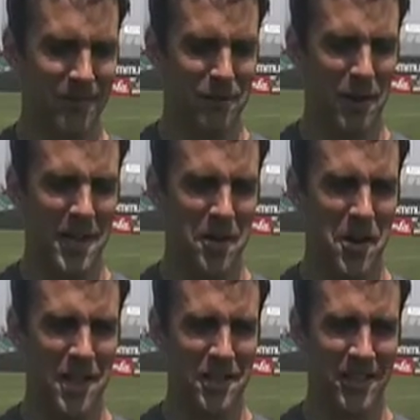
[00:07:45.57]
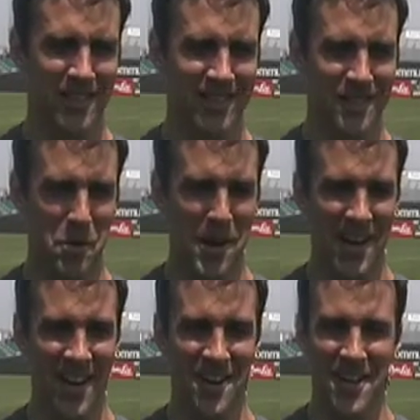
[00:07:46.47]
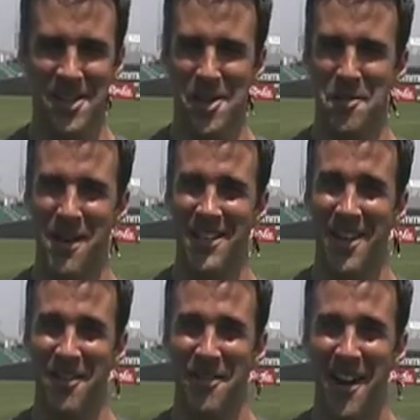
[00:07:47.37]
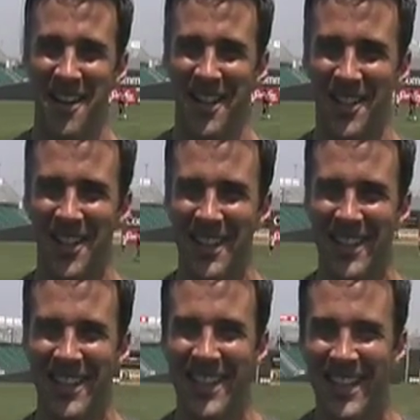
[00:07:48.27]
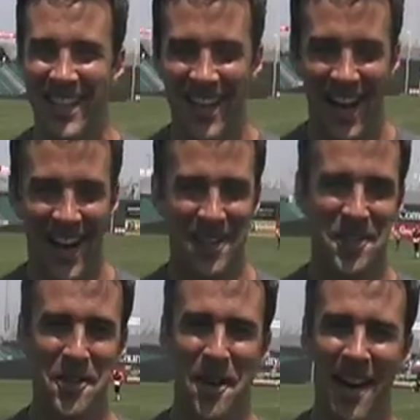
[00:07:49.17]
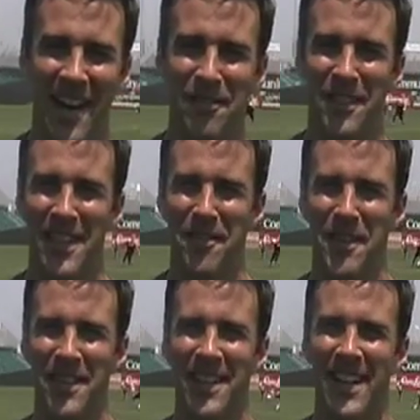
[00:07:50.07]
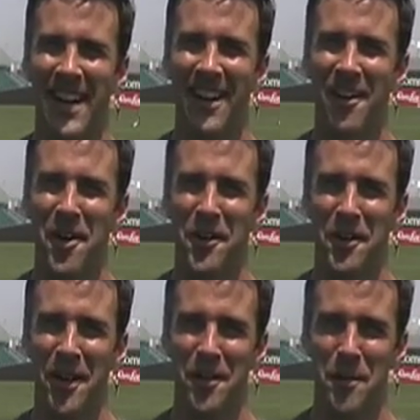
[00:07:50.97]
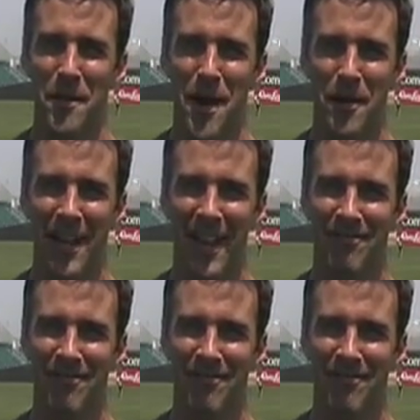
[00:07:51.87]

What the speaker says: Funny question. One, I don't consider myself very good looking. Two, I'd have to give it all the credit to my mom and dad.